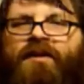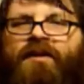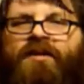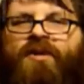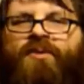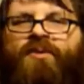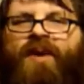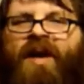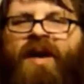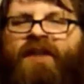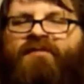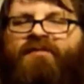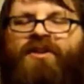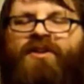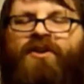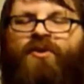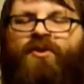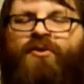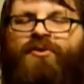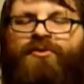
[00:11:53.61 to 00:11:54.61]
you having
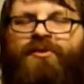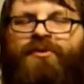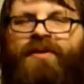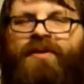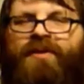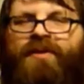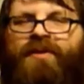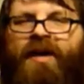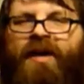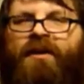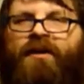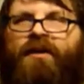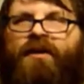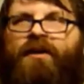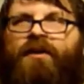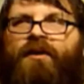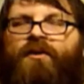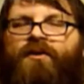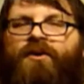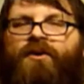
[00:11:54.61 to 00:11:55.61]
to go through that,
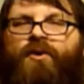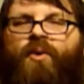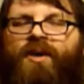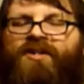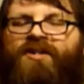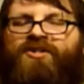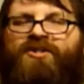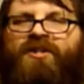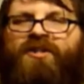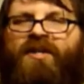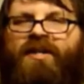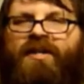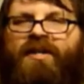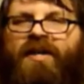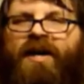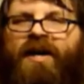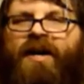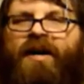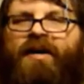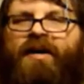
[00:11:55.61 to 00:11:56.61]
questioning
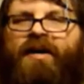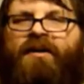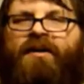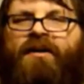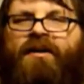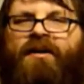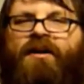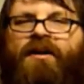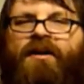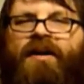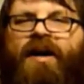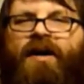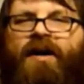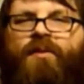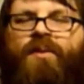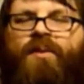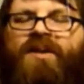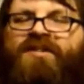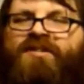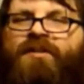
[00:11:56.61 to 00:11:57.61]
God.
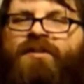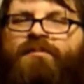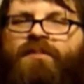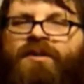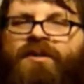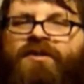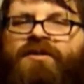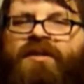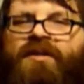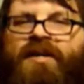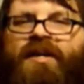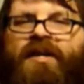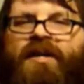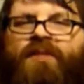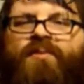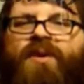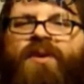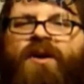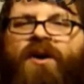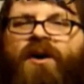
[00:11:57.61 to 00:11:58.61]
God, where's your mercy?
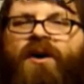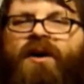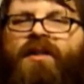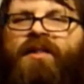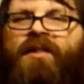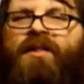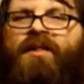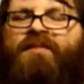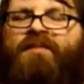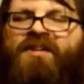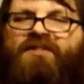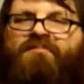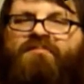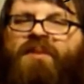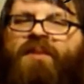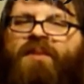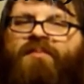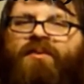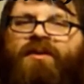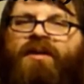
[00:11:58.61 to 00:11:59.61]
Can we let these
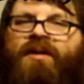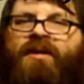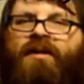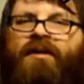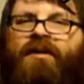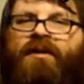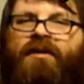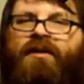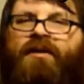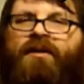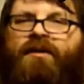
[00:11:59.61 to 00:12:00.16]
people in?